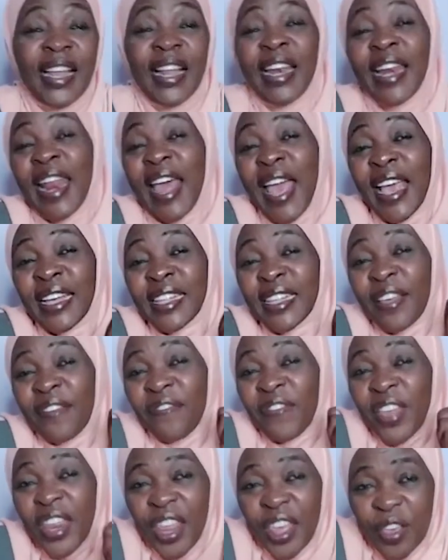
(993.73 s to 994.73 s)
Like the
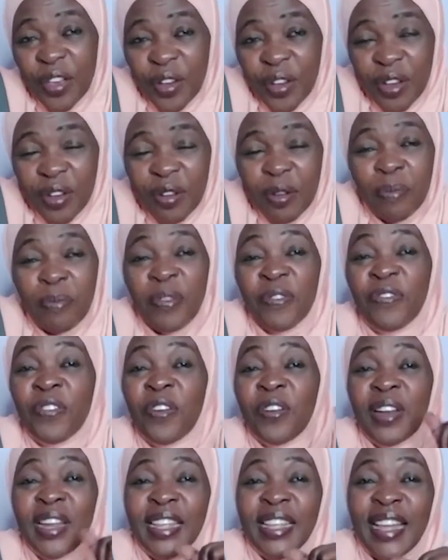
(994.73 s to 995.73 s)
video
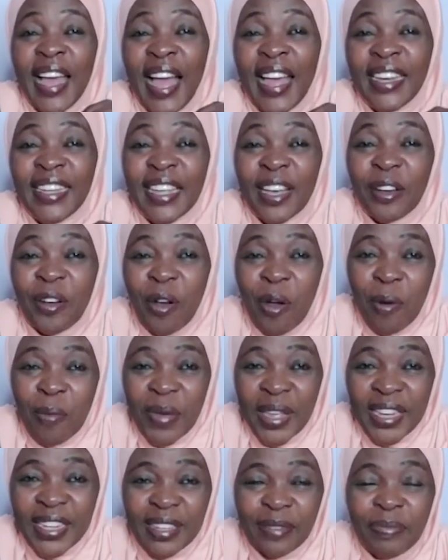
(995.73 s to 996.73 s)
before adding a
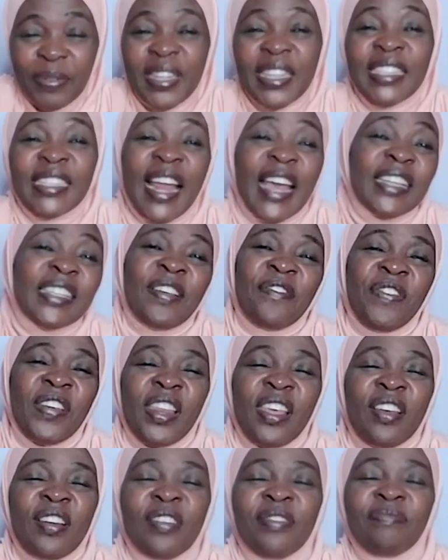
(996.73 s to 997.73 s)
comment. Please like the
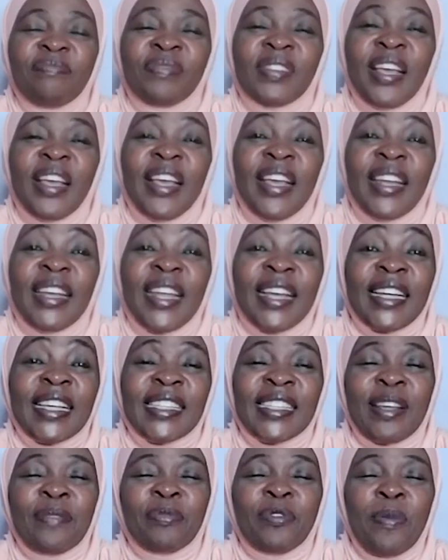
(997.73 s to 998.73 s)
video. Take a
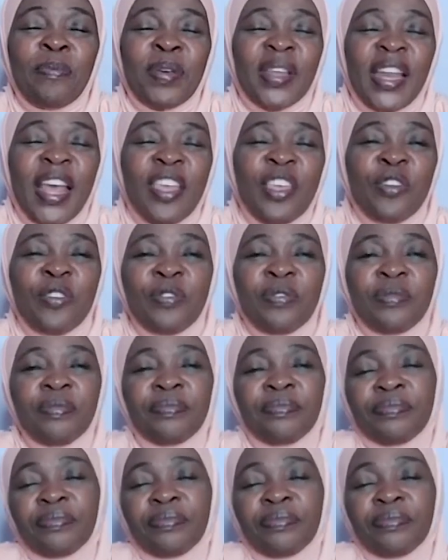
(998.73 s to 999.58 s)
step to a better you.